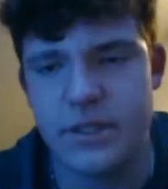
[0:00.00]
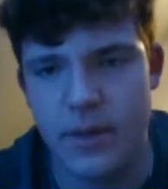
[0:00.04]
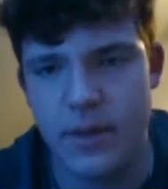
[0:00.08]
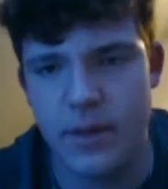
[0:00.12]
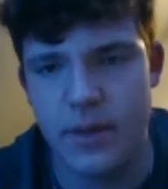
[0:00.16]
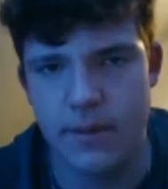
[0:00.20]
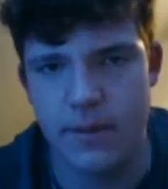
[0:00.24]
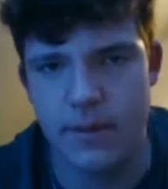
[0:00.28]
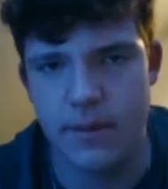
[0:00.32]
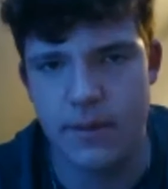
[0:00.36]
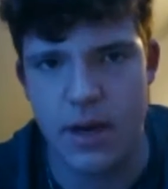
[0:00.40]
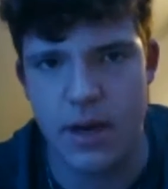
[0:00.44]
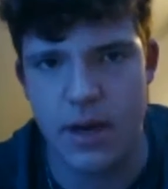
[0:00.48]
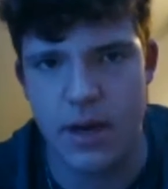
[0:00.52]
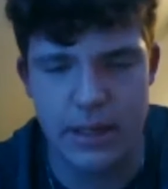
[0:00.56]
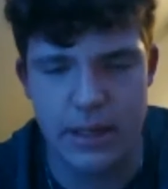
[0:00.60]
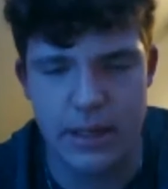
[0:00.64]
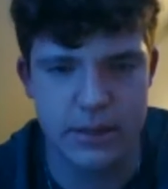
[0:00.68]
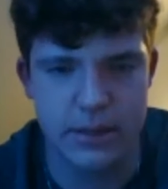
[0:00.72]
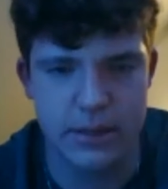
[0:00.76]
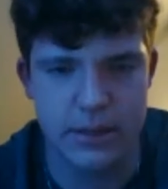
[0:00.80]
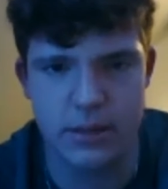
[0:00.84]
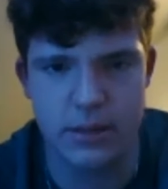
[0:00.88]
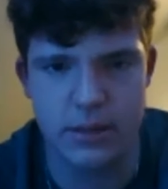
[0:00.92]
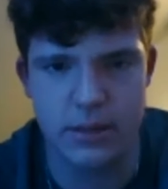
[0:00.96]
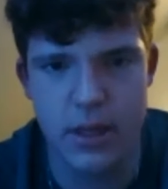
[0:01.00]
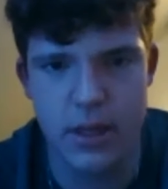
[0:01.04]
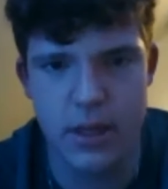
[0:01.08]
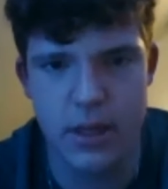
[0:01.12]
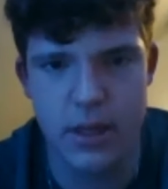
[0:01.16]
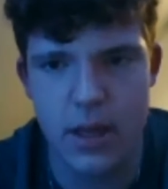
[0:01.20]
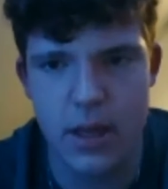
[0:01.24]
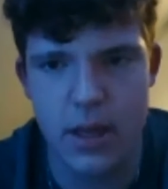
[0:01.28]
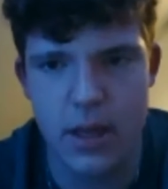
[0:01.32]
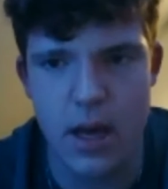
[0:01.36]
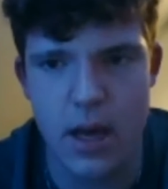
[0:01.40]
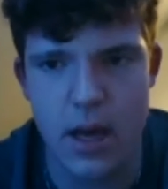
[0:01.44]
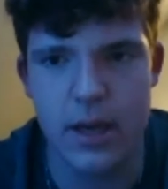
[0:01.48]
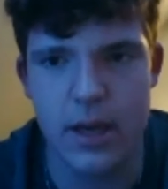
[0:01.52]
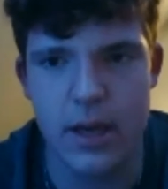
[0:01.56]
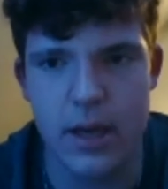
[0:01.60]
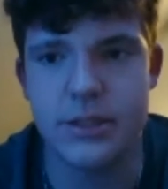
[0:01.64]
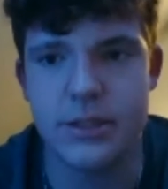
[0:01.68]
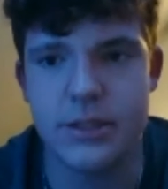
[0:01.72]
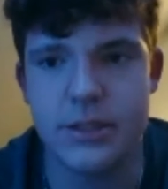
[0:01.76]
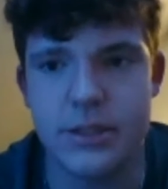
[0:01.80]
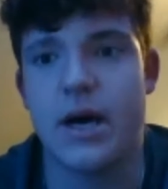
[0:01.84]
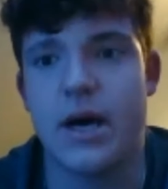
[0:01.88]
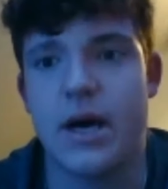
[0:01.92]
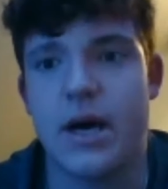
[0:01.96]
name that comes to mind is
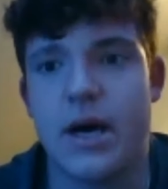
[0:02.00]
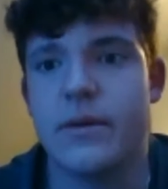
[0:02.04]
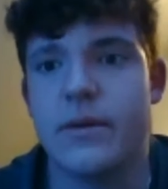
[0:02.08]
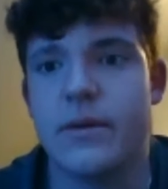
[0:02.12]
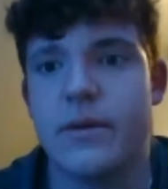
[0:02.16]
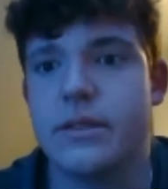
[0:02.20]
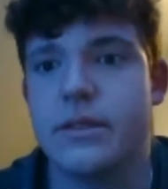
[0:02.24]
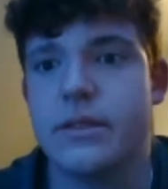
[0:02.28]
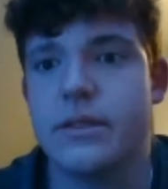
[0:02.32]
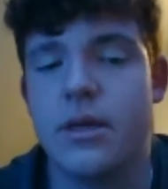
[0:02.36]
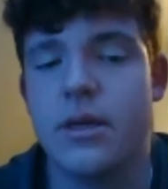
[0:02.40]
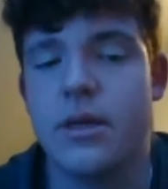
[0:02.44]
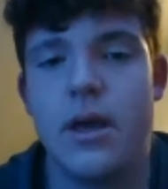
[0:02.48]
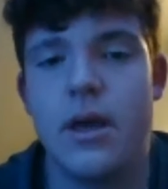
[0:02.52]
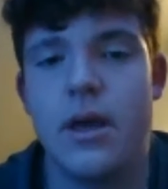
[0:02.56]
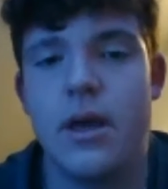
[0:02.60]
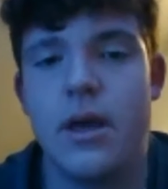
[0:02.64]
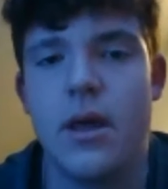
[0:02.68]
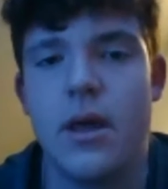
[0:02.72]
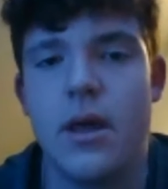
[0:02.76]
Joe Thomas.